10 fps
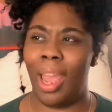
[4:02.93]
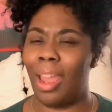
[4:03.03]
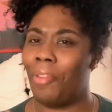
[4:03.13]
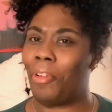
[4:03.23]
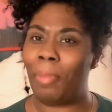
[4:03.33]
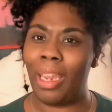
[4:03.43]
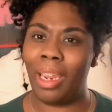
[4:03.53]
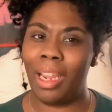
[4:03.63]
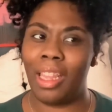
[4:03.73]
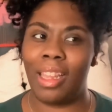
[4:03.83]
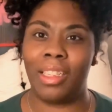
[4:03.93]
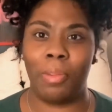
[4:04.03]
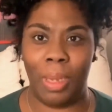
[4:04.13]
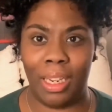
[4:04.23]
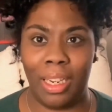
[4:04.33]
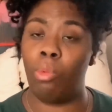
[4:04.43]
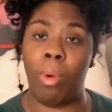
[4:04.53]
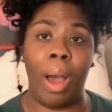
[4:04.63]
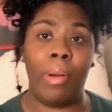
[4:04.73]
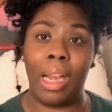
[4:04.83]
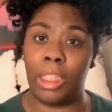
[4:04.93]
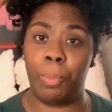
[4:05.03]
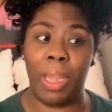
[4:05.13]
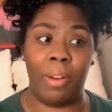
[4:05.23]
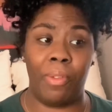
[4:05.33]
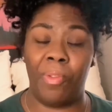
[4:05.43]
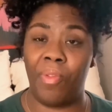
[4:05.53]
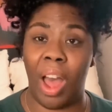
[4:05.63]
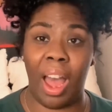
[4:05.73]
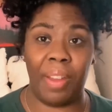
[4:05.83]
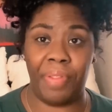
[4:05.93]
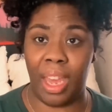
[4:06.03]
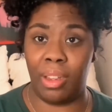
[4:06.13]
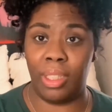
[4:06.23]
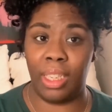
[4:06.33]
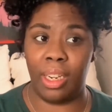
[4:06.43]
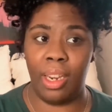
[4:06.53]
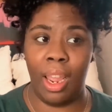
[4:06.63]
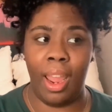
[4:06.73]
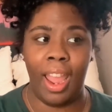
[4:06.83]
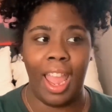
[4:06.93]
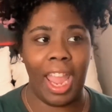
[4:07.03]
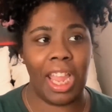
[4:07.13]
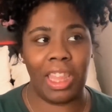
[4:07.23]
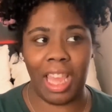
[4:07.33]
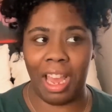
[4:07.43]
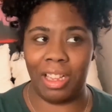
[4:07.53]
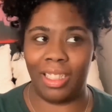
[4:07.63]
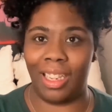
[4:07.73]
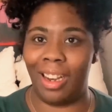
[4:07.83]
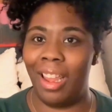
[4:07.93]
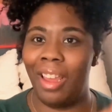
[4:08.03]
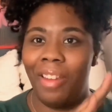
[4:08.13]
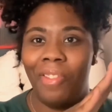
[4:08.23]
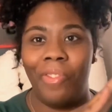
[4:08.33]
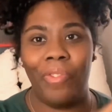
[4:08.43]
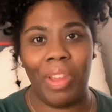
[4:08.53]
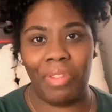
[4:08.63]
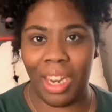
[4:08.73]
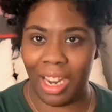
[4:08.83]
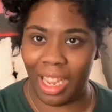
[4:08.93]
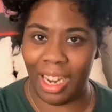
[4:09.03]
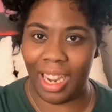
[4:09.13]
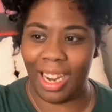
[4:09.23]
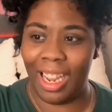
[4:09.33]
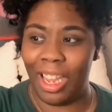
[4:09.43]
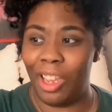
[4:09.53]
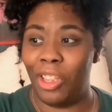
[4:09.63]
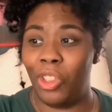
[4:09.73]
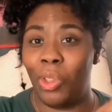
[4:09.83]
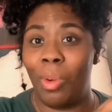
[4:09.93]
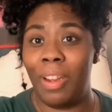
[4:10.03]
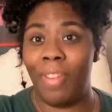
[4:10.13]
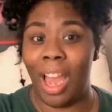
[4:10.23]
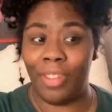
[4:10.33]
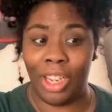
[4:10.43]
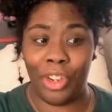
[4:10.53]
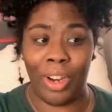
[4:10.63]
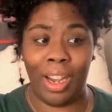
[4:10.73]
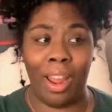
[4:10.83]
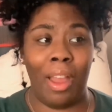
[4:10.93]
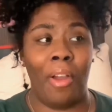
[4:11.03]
And for me, that's a big deal. Why would I spend $5,000, $8,000, $1,500, $2,500,